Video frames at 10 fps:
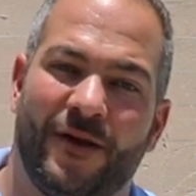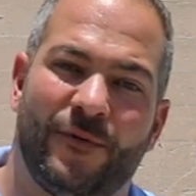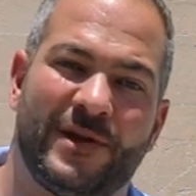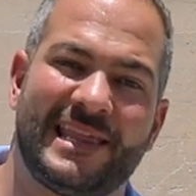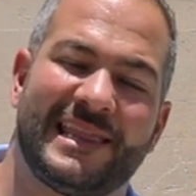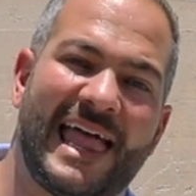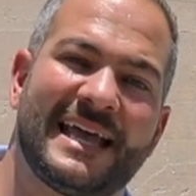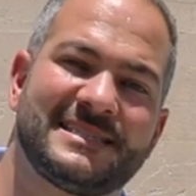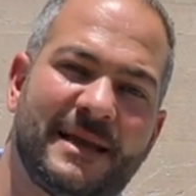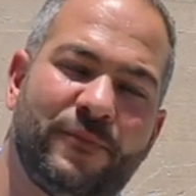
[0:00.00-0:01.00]
really the
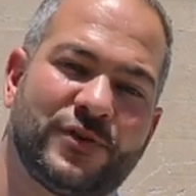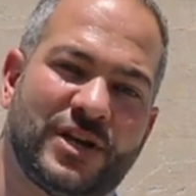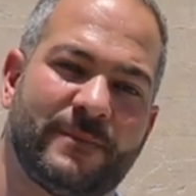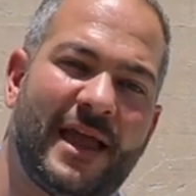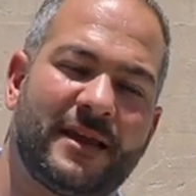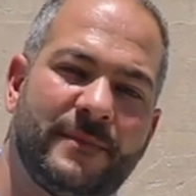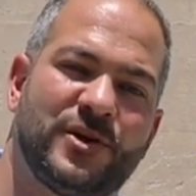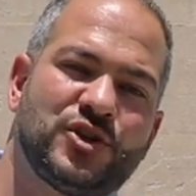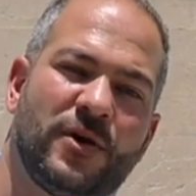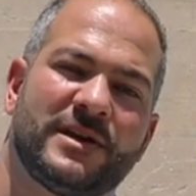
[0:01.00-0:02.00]
last step, which I'm not going to
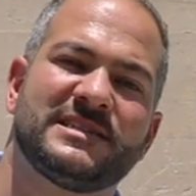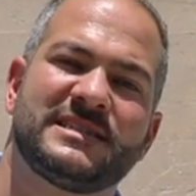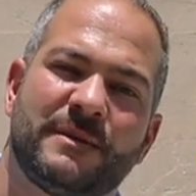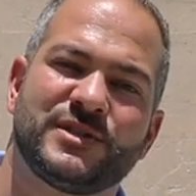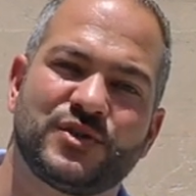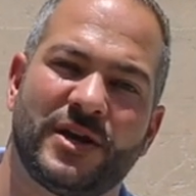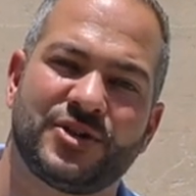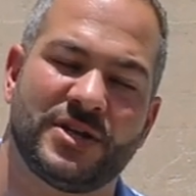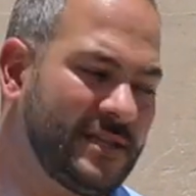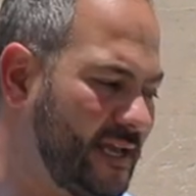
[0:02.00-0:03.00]
be showing in this
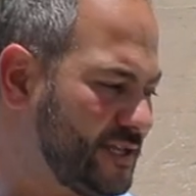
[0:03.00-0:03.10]
demonstration,